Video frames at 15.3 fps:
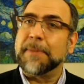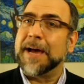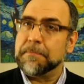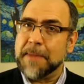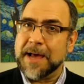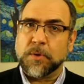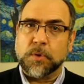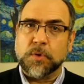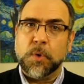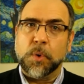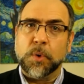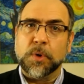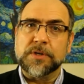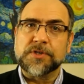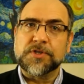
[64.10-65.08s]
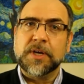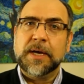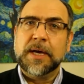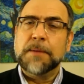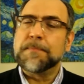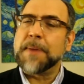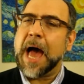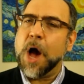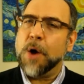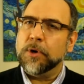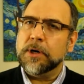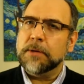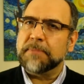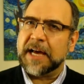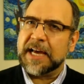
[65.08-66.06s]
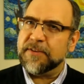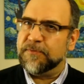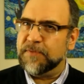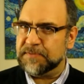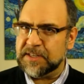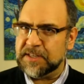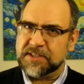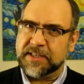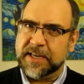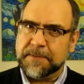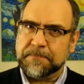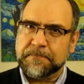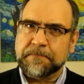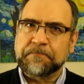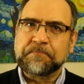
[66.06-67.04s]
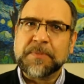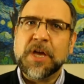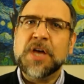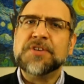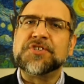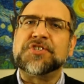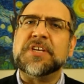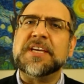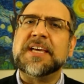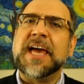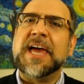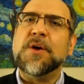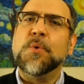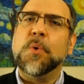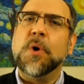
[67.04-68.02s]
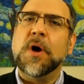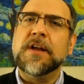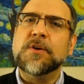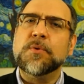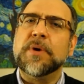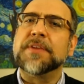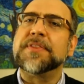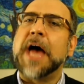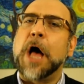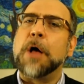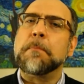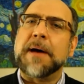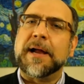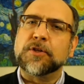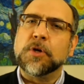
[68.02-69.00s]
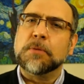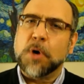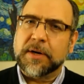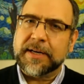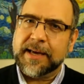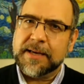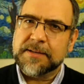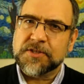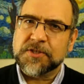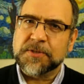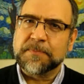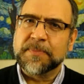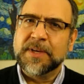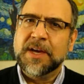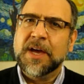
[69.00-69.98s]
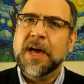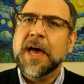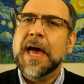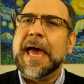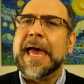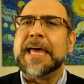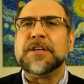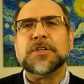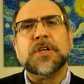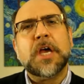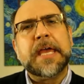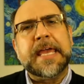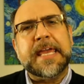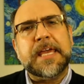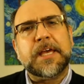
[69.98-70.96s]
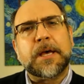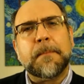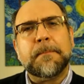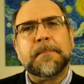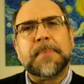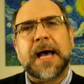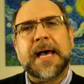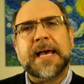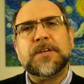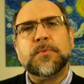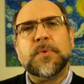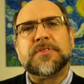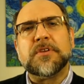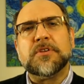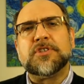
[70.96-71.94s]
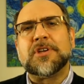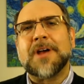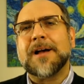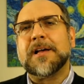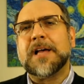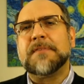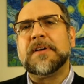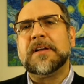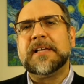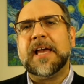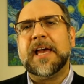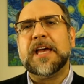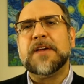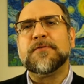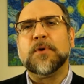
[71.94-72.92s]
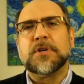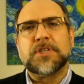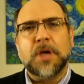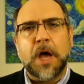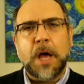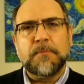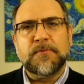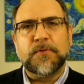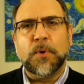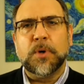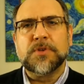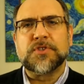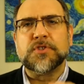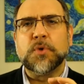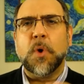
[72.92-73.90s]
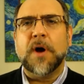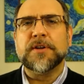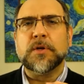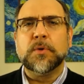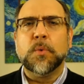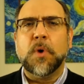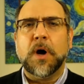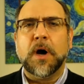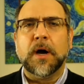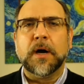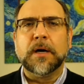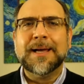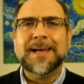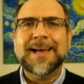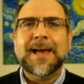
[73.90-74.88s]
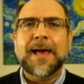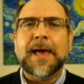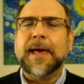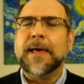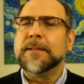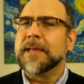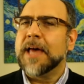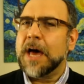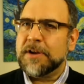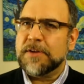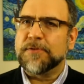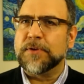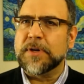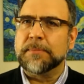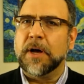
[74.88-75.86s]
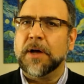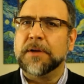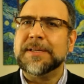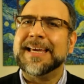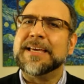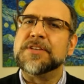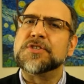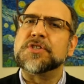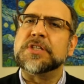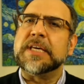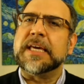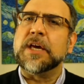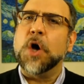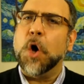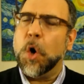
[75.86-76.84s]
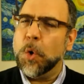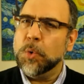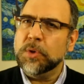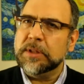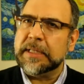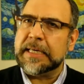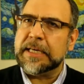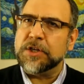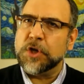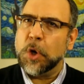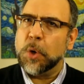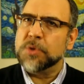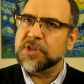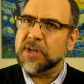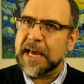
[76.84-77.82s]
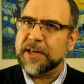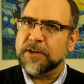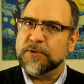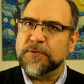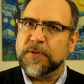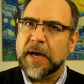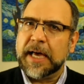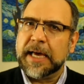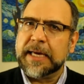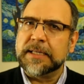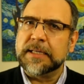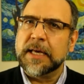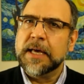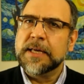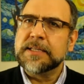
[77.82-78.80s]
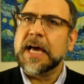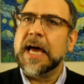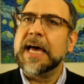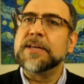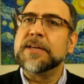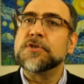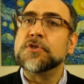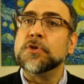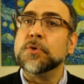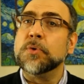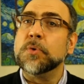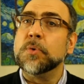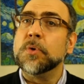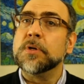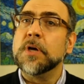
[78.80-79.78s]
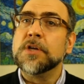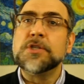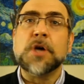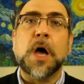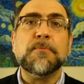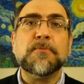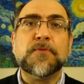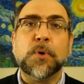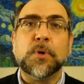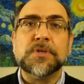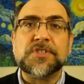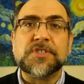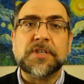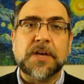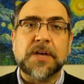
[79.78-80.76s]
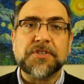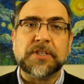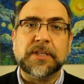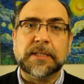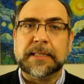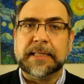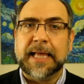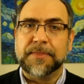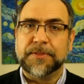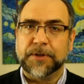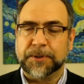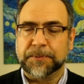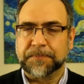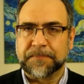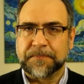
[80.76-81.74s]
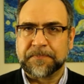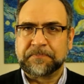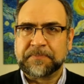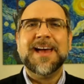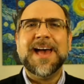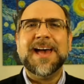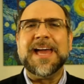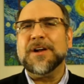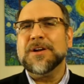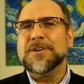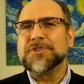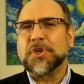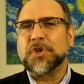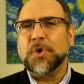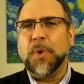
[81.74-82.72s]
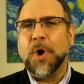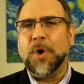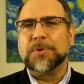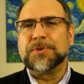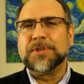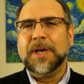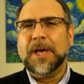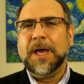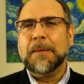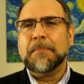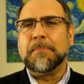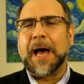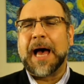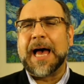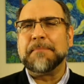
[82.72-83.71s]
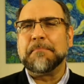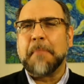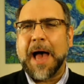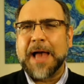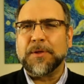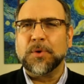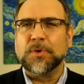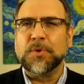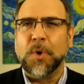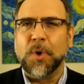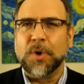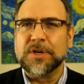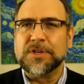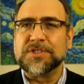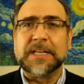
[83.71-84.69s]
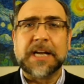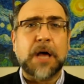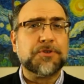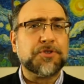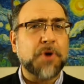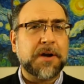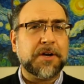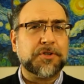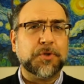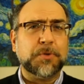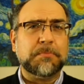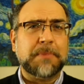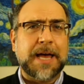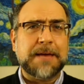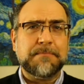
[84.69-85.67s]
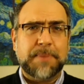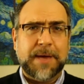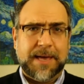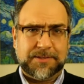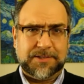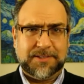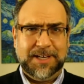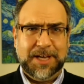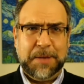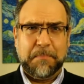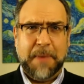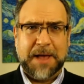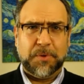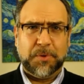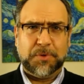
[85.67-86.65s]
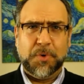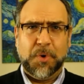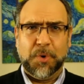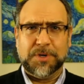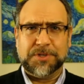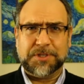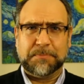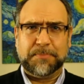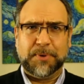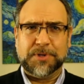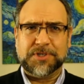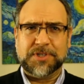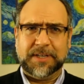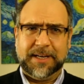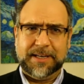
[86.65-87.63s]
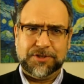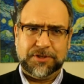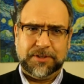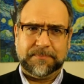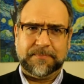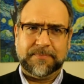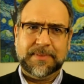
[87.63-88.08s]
by Michael Kors, Power by 50 Cent, CK1 with Alberto Morillas, and he combined with Jacques Cavalier for Tom Ford's Noir de Noir, and Harry Fremont is the only nose that I can find tied to Tom Ford's Tuscan leather. Here's a quote by Michael Kors, and I'll try to do my best Michael Kors impersonation.